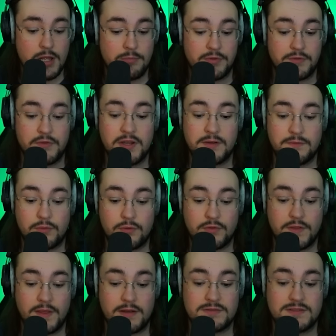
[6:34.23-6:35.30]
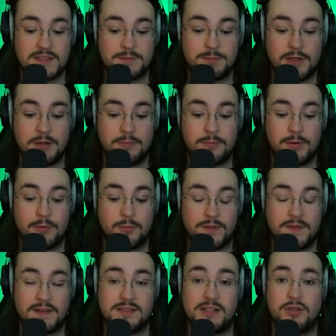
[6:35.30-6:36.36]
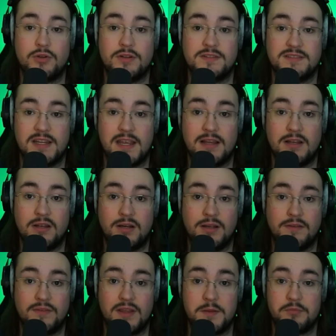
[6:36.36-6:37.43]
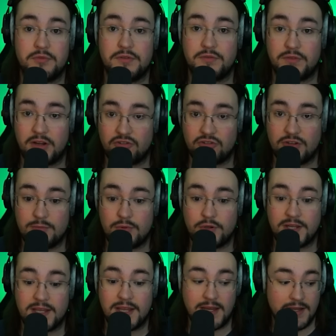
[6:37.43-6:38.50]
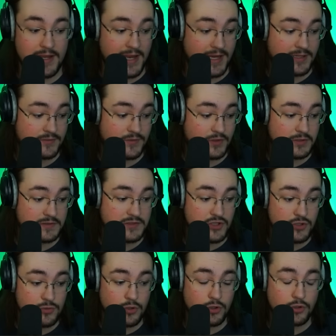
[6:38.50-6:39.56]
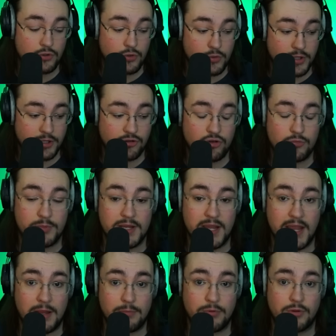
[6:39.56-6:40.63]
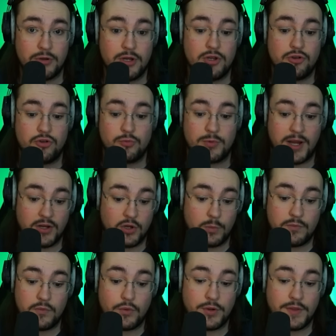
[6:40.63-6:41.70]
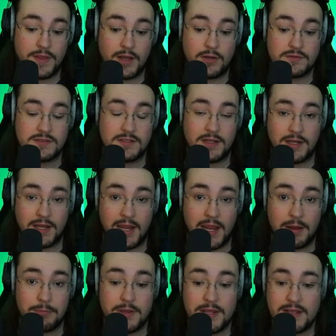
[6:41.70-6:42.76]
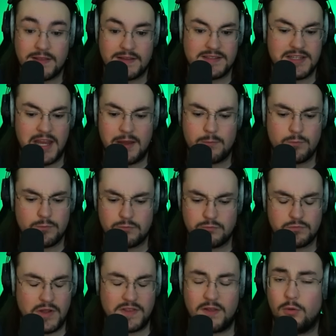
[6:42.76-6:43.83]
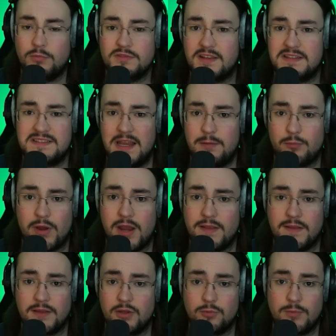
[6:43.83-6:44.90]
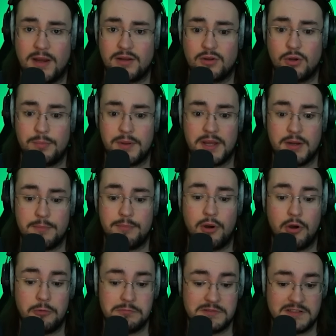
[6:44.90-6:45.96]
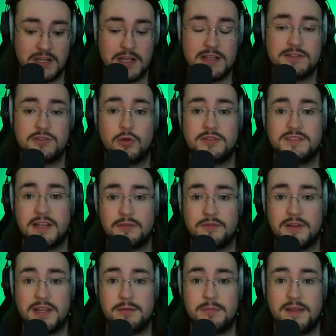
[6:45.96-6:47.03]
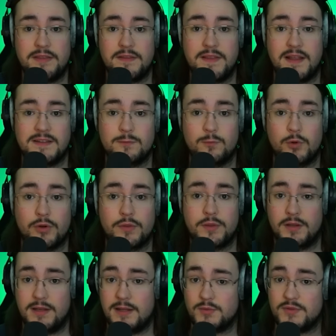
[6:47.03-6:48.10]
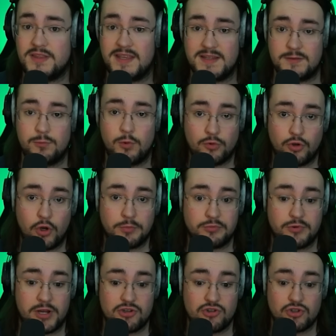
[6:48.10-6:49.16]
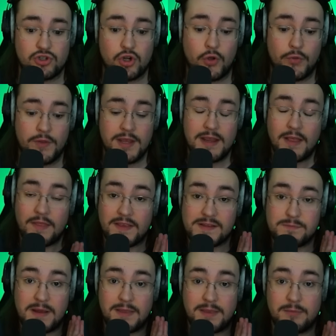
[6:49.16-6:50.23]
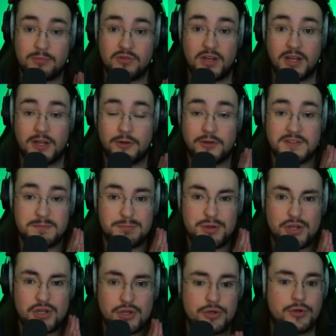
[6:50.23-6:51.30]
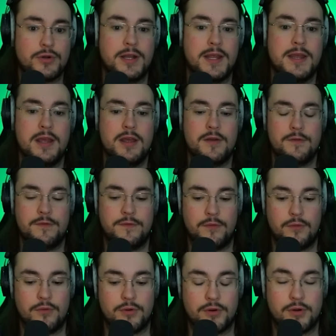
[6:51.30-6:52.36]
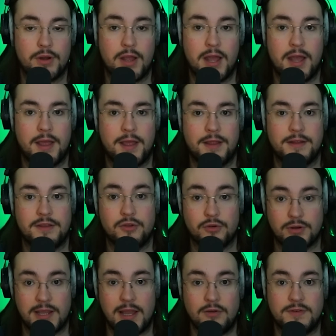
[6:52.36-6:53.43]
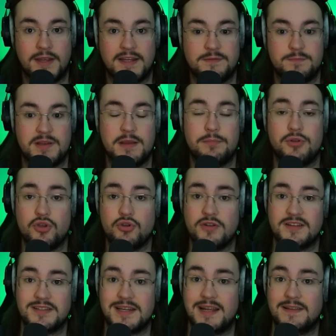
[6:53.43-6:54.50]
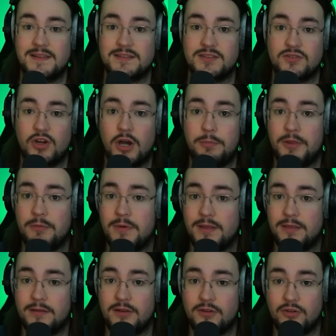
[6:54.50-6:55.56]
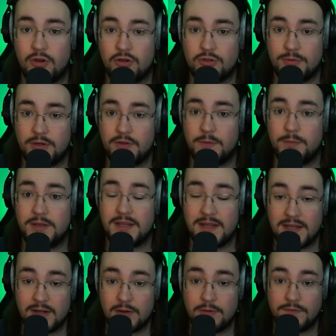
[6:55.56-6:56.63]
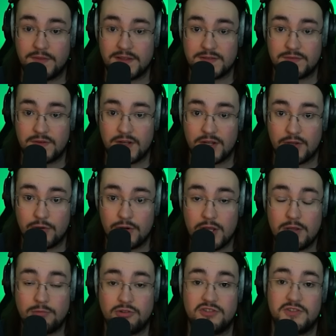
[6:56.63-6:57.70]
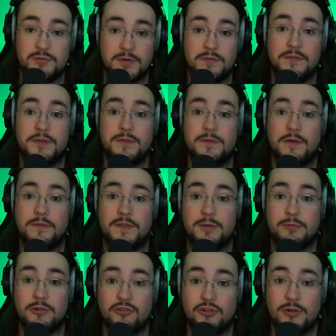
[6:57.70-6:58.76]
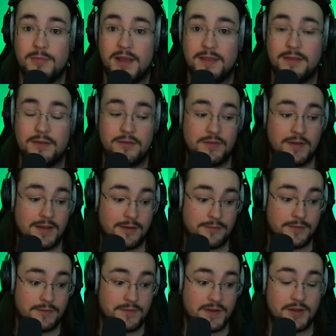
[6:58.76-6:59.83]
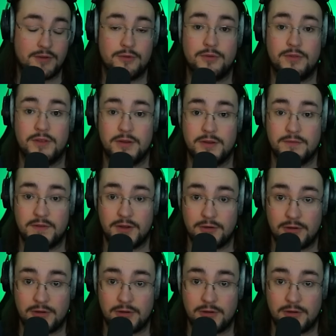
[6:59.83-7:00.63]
But if you get 40,000 XP with this, and you can stay alive, keep refreshing the money, hitting exfils, you are going to be able to rank up 40,000 in a game, the same, at almost the same rate that you'd rank up in a pubs. So it's definitely a method that's worth it. Now, this won't upgrade your gun. This method in particular is purely for your account XP, but you can stack this on top of the method I talked about at the beginning of this video, which is derivative of the original method of the video I